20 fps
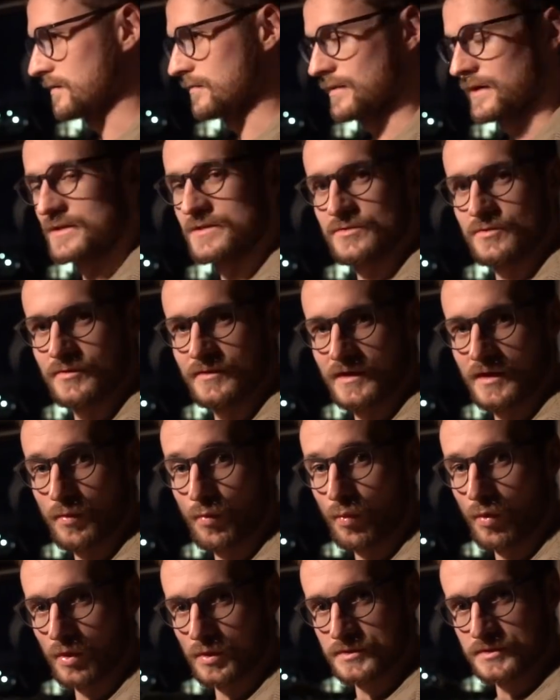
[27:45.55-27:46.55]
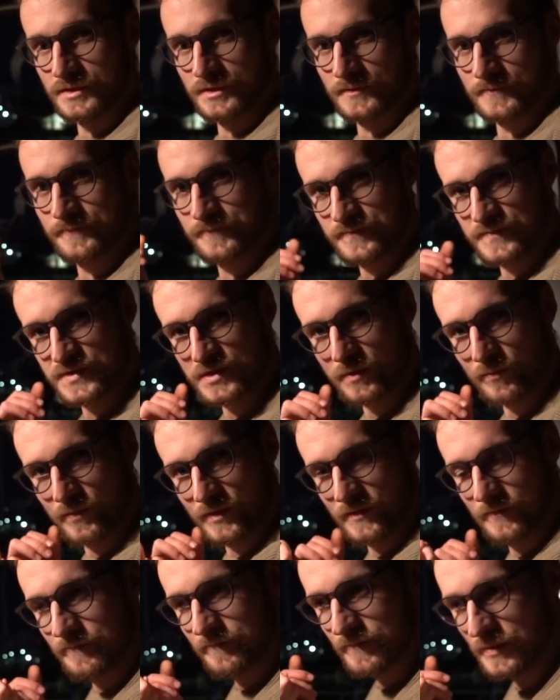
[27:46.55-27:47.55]
We had to go and get water
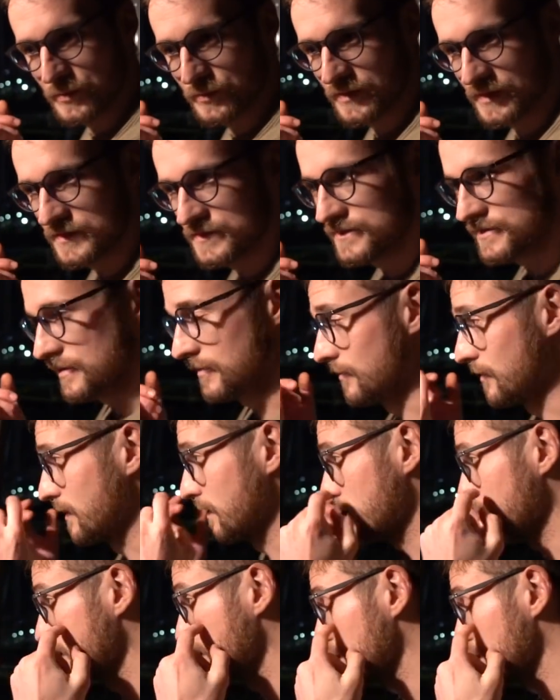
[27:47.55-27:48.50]
somewhere, pulled in somewhere,